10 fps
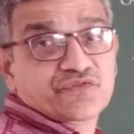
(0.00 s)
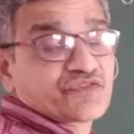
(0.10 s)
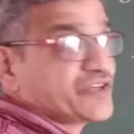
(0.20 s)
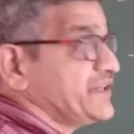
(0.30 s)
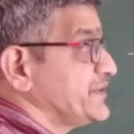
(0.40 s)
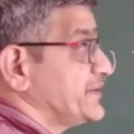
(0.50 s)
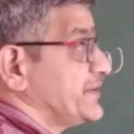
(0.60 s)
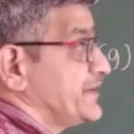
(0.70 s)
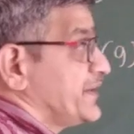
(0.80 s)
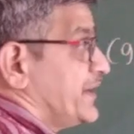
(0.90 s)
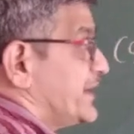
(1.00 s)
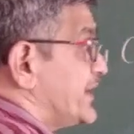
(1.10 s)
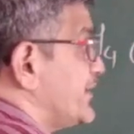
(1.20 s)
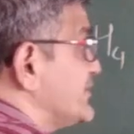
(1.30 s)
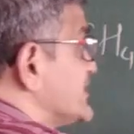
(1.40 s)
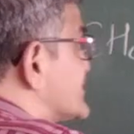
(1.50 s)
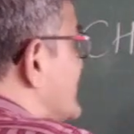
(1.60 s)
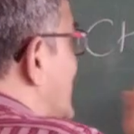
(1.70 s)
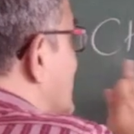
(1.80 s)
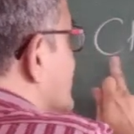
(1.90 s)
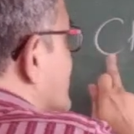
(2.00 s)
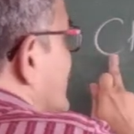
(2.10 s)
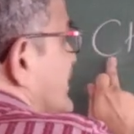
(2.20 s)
Okay. Now it is a balance.